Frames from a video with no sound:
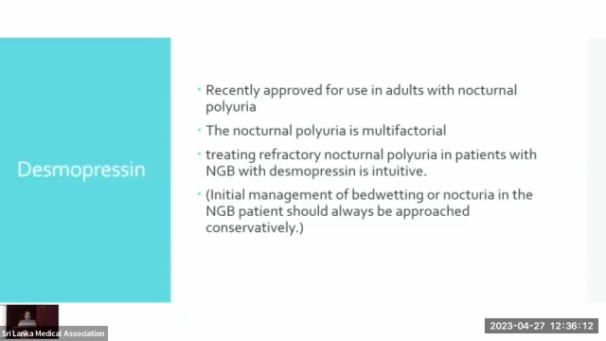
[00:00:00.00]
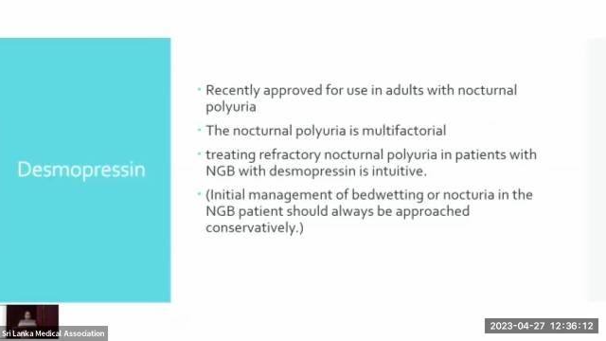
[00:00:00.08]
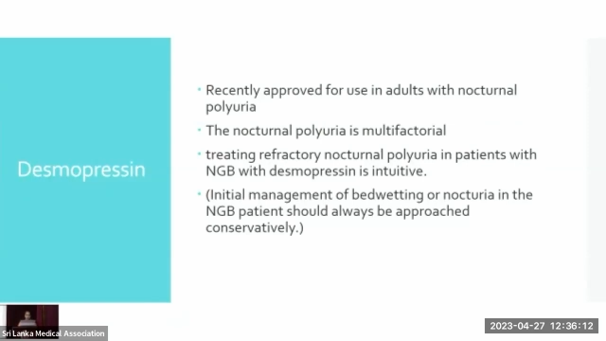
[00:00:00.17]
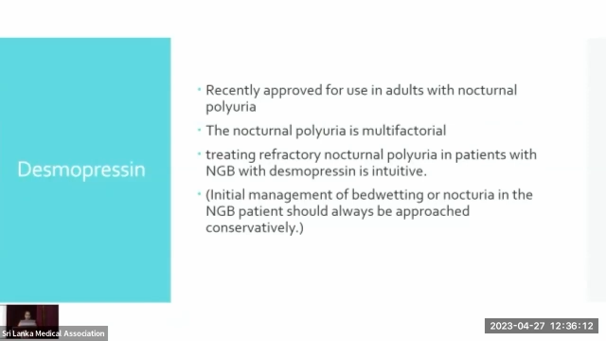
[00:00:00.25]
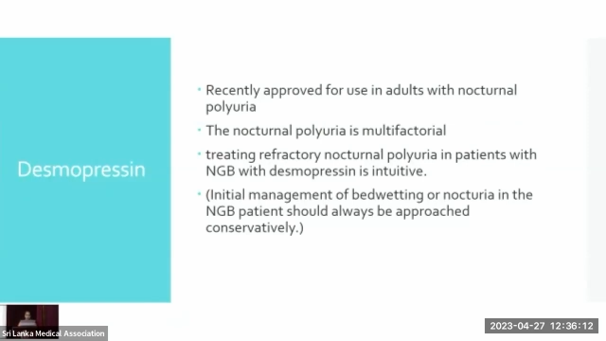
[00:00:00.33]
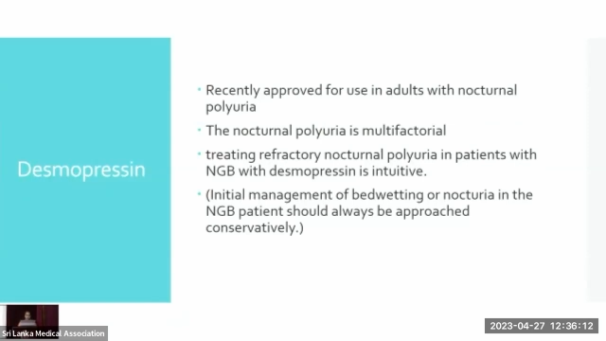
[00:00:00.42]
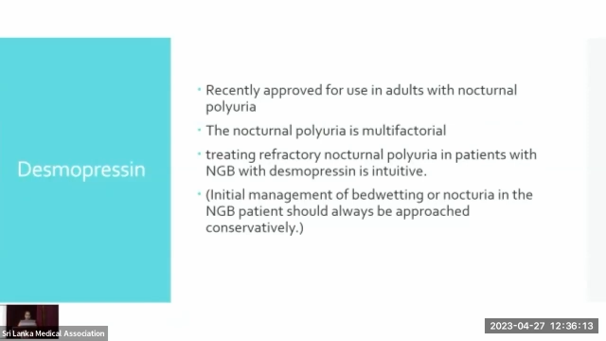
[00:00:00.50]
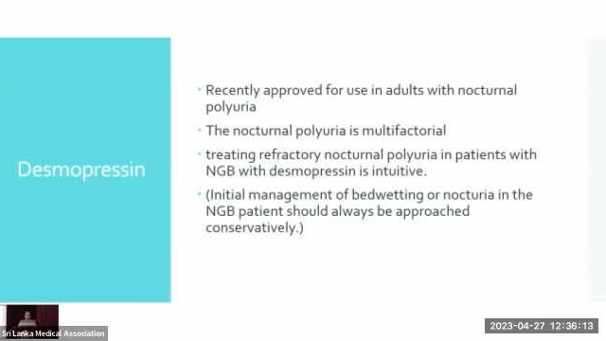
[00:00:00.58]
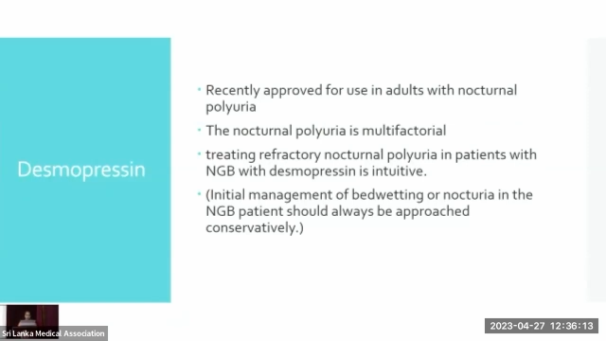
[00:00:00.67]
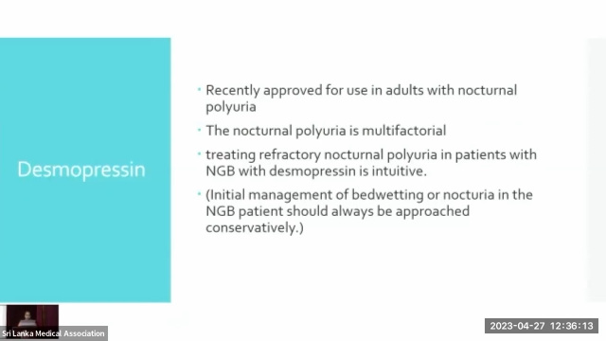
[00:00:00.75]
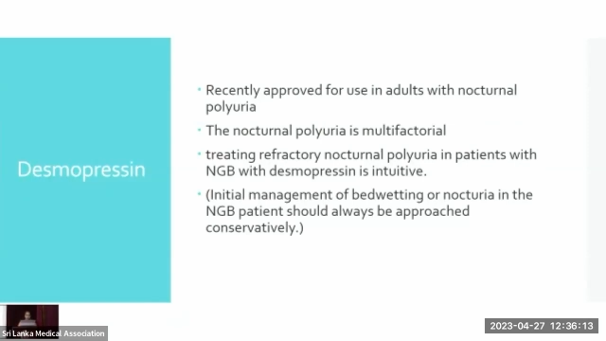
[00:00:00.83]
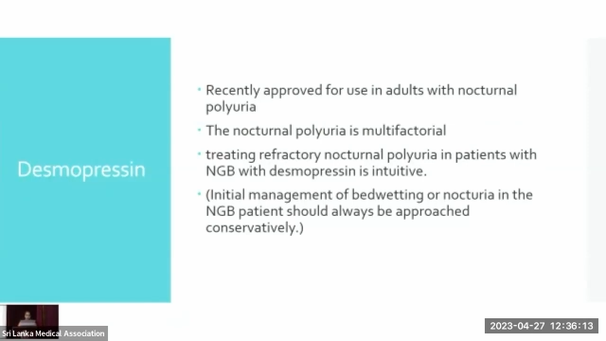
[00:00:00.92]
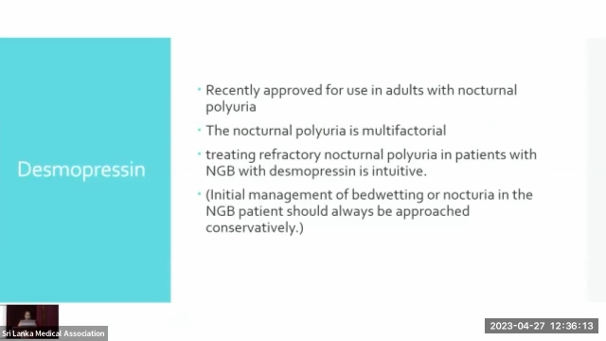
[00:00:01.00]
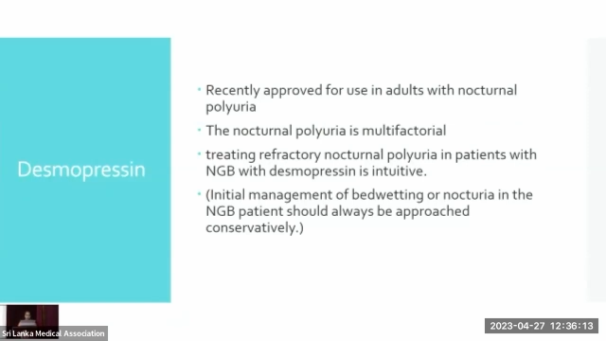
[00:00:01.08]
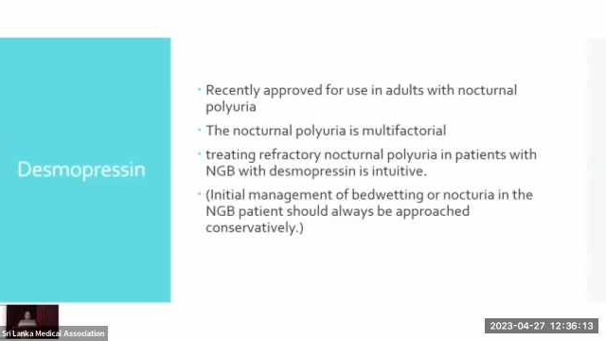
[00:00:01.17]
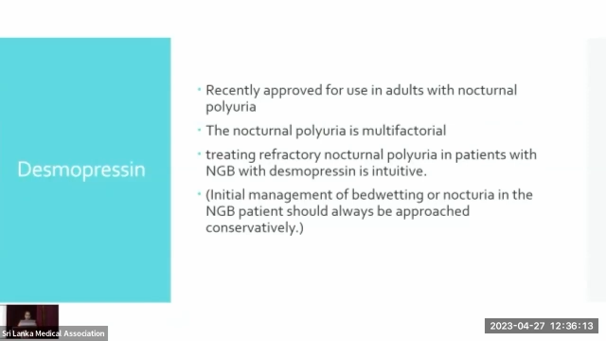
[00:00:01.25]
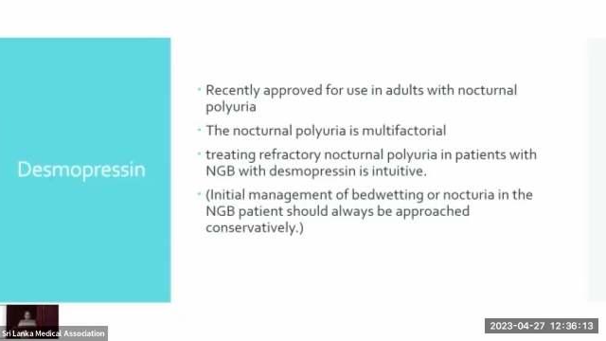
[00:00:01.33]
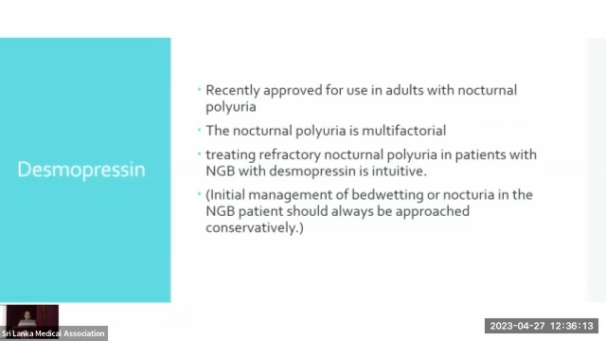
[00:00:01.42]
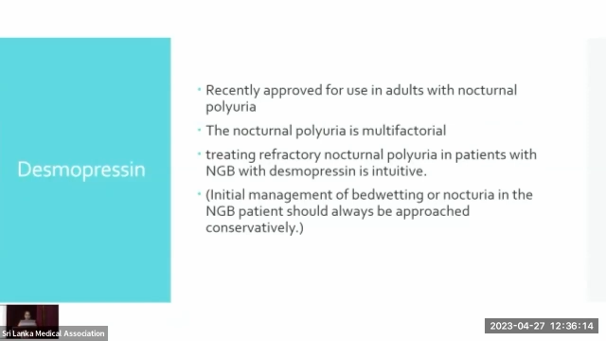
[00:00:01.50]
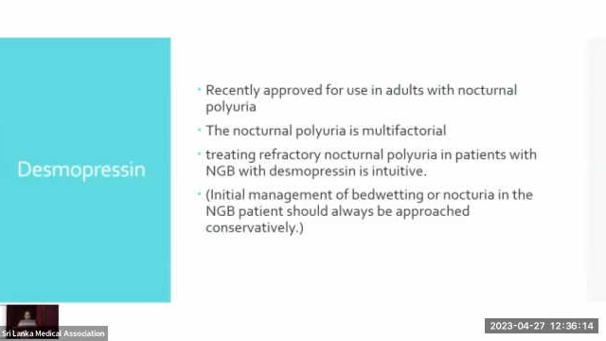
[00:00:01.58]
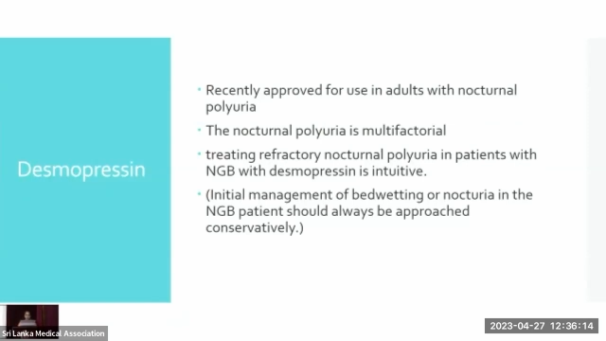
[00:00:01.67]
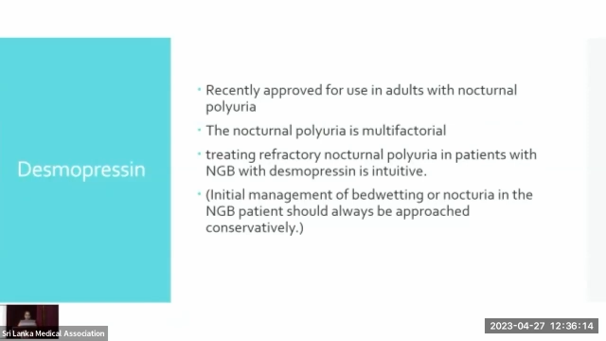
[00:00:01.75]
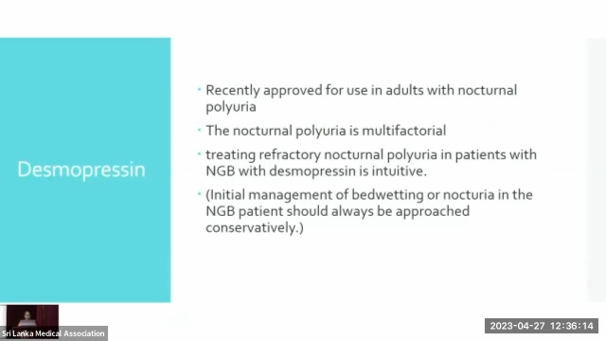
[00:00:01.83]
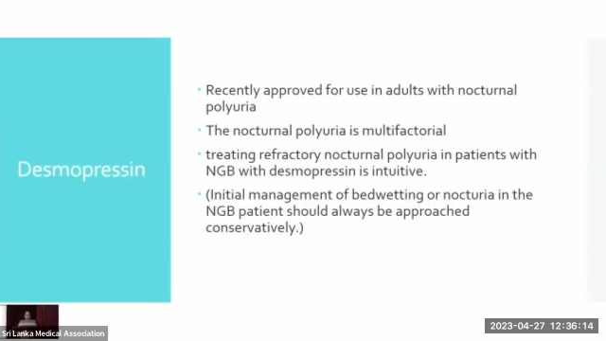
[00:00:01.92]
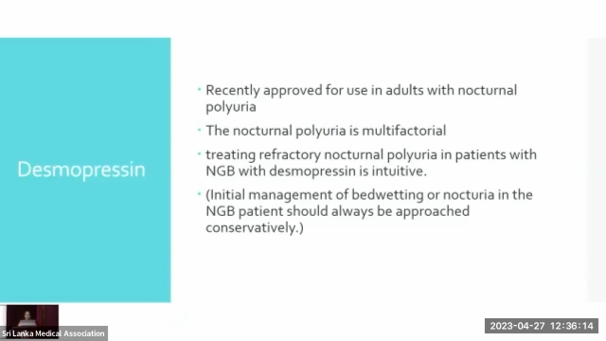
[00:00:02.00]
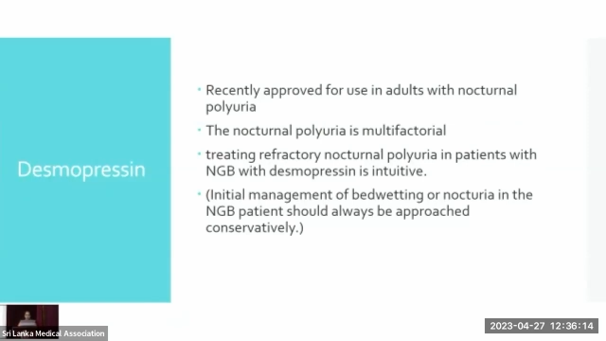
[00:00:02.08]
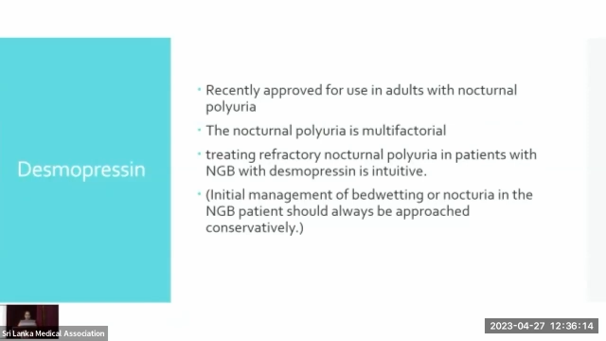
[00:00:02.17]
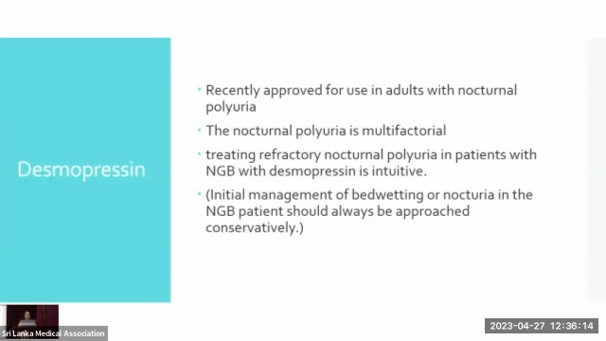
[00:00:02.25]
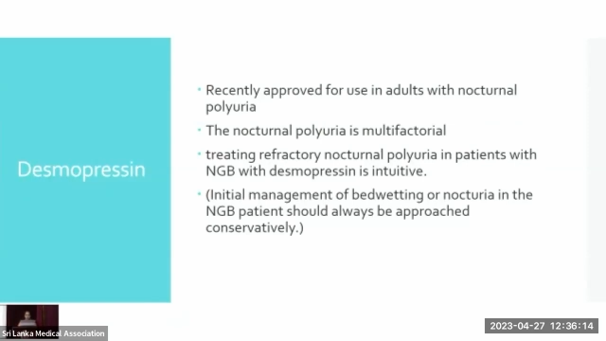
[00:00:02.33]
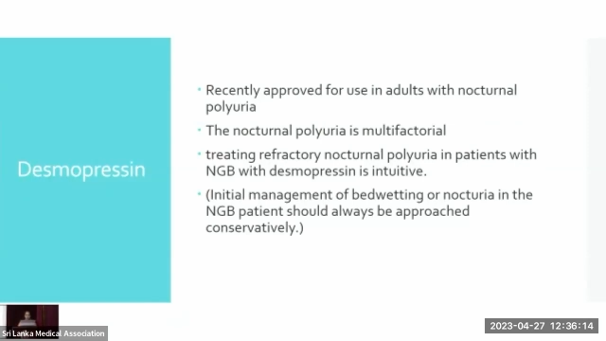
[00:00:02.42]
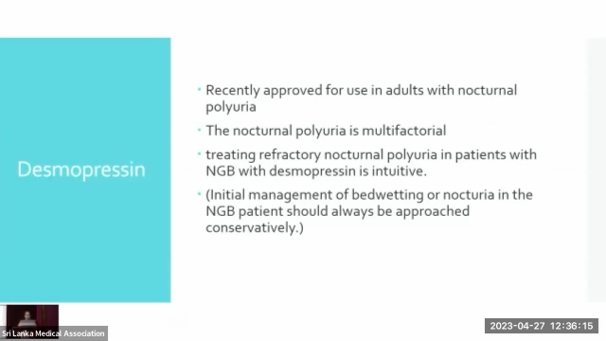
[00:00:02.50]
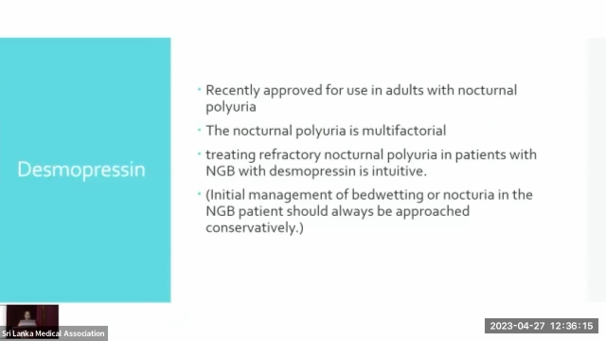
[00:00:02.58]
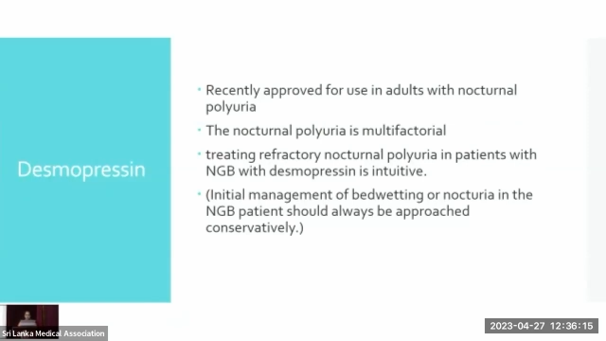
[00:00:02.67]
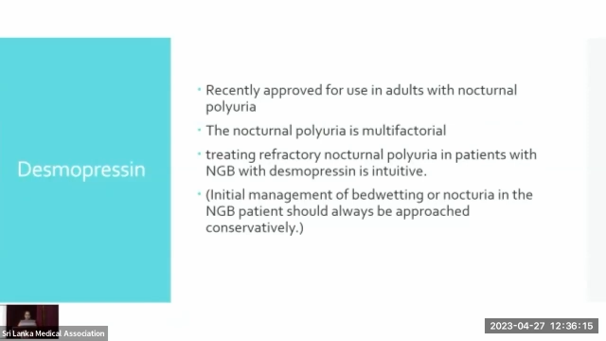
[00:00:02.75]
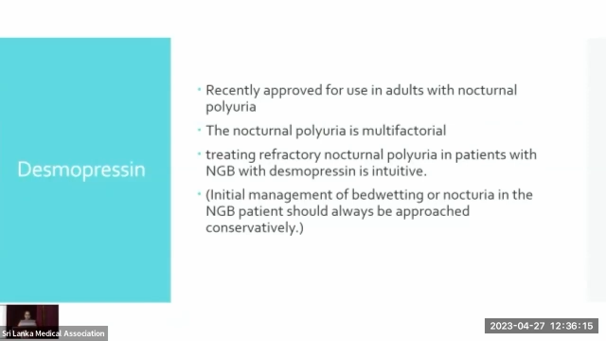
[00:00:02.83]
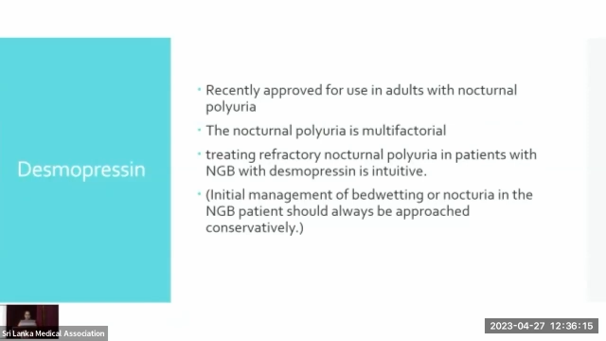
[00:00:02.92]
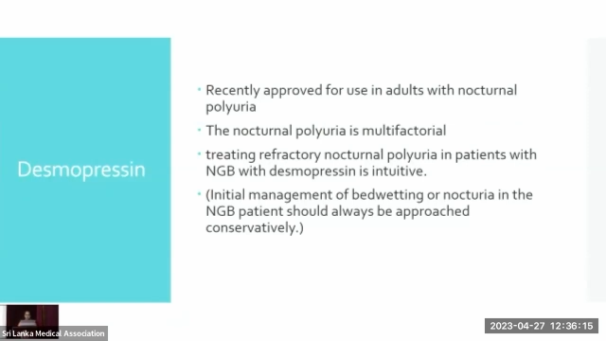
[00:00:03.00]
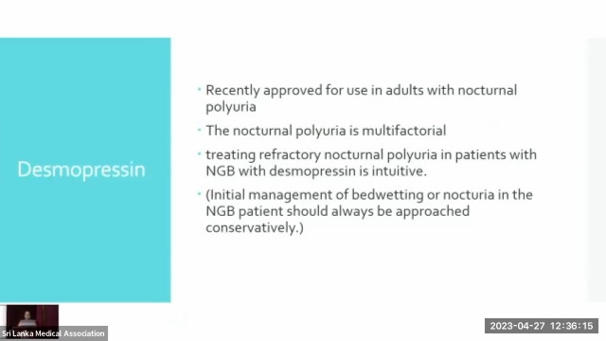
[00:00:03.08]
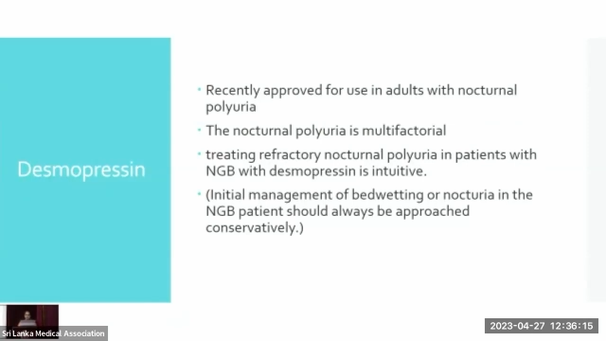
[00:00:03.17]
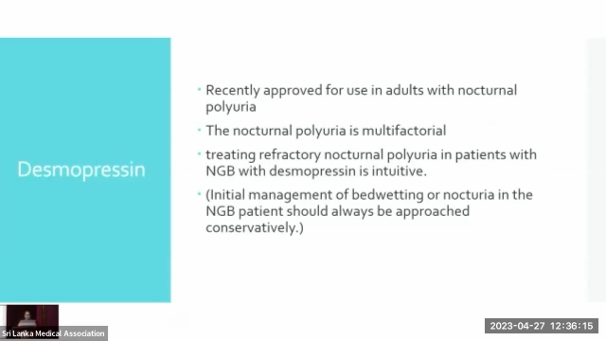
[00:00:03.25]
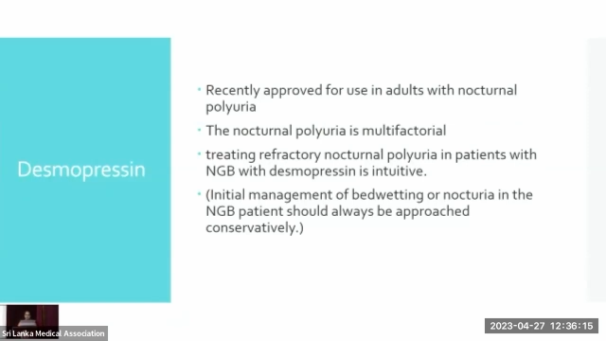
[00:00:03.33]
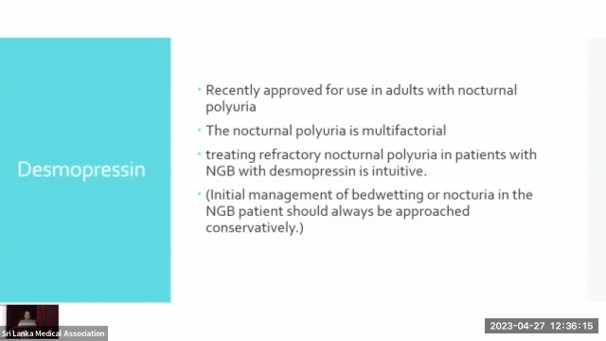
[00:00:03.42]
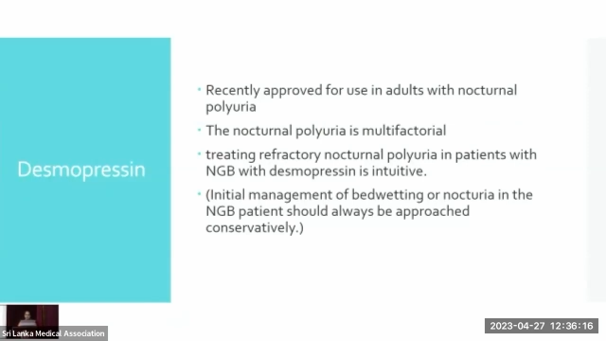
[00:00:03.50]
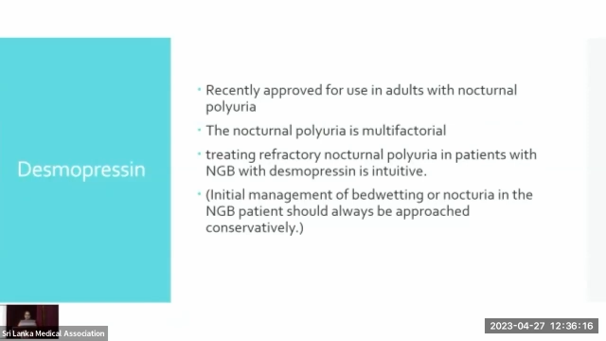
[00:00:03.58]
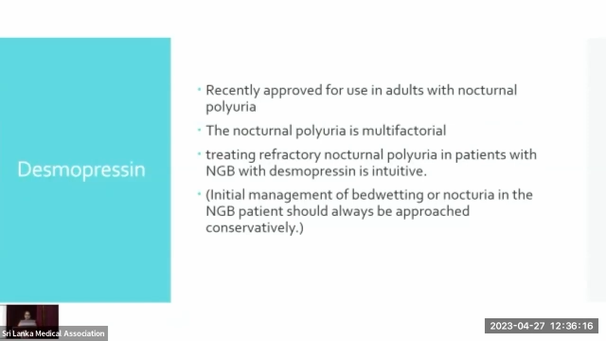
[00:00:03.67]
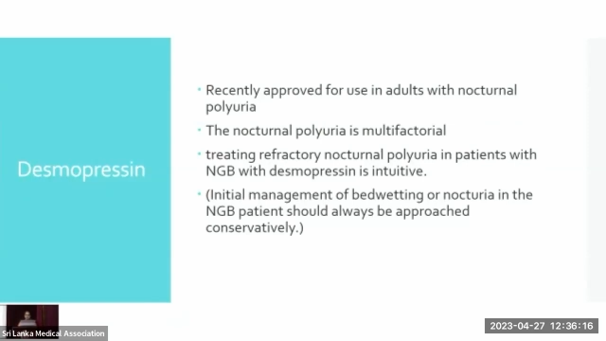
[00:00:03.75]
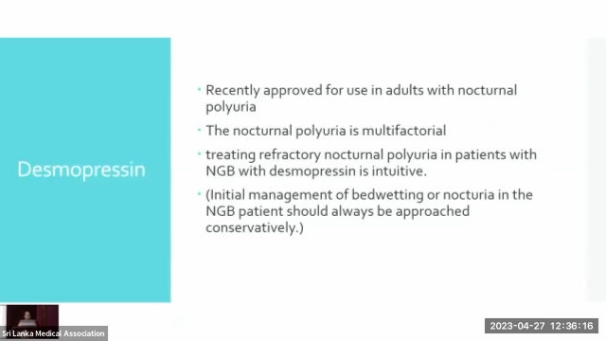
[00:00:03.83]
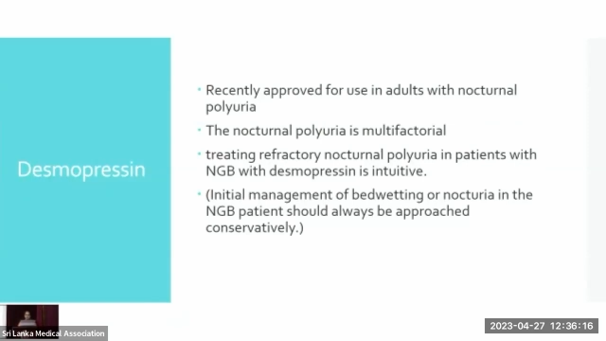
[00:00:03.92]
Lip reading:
Nobody's mouth can be seen.